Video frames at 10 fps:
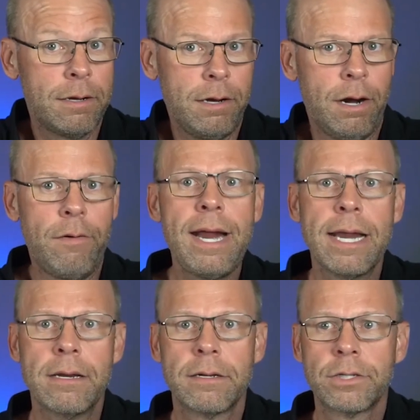All
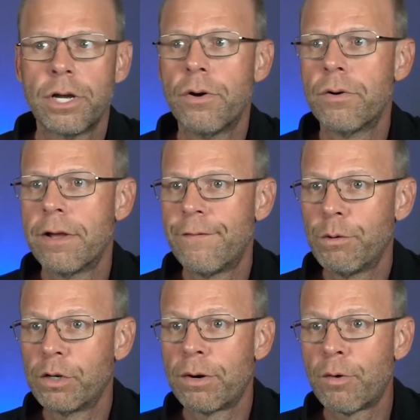right. So if you
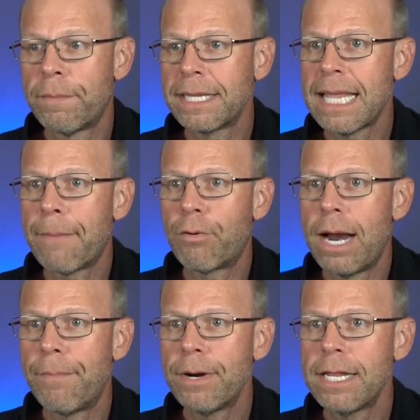want to learn more about that property,